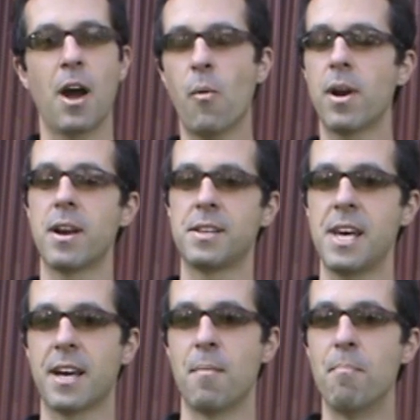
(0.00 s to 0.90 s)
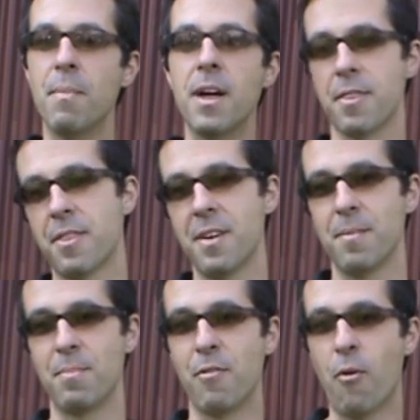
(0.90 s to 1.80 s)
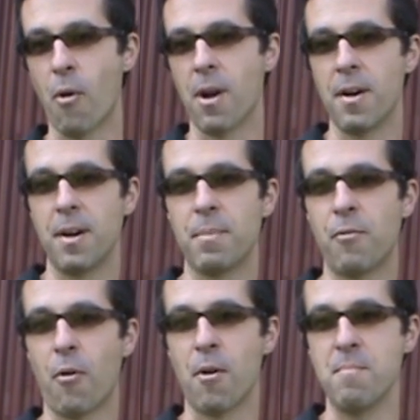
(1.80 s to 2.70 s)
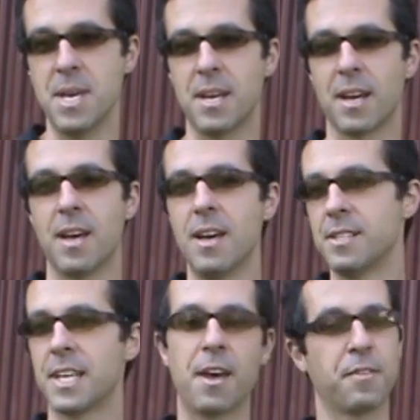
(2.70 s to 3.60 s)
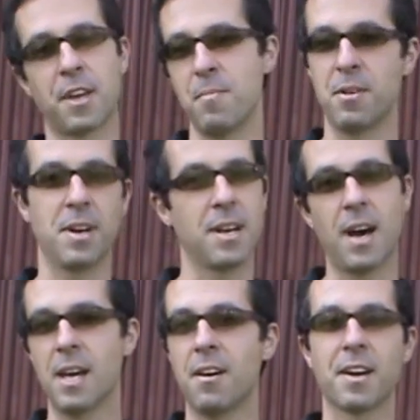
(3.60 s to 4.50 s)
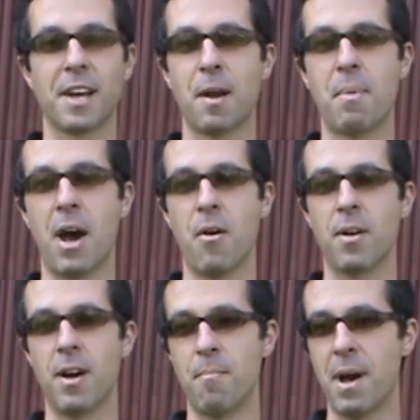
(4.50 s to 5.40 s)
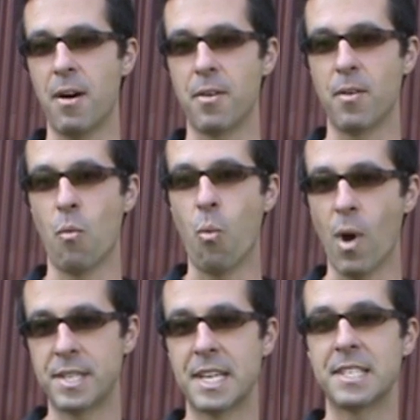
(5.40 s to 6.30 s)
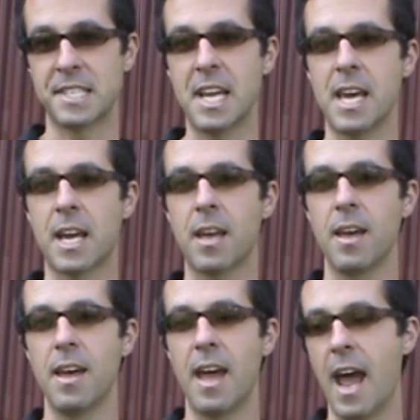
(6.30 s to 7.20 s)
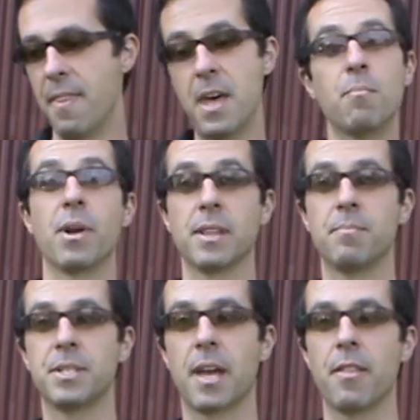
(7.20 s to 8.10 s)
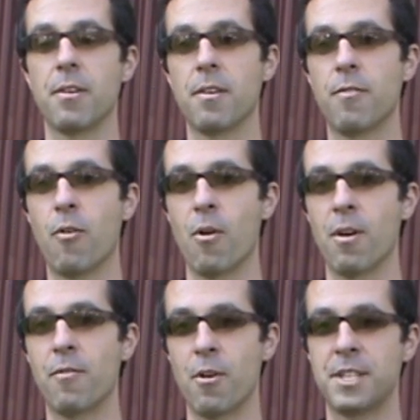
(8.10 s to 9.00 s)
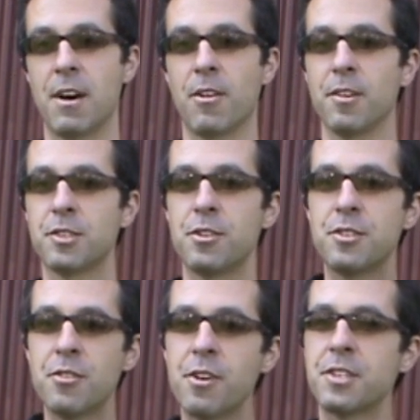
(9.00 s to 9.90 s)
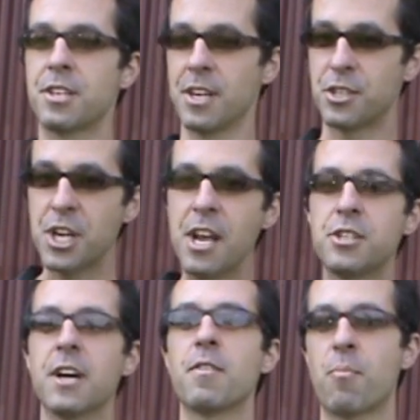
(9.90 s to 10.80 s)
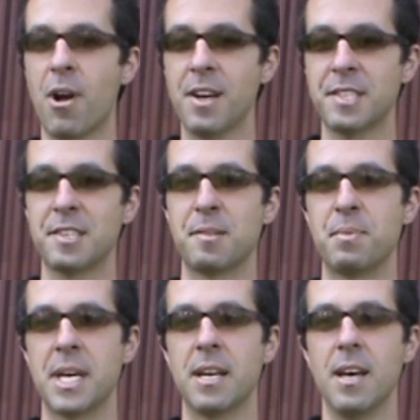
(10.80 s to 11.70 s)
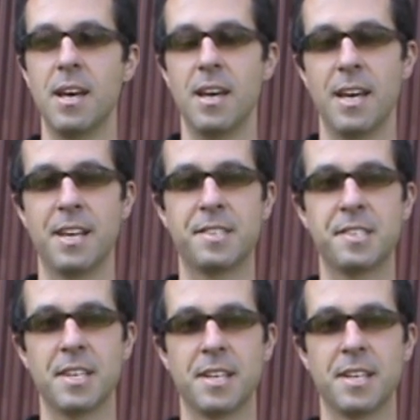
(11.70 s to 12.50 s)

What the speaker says: wanted to take a month before a meeting to get the community dialoguing about what's at stake, and then bring them together for a town hall. So it's sort of a changing of the process a bit. It's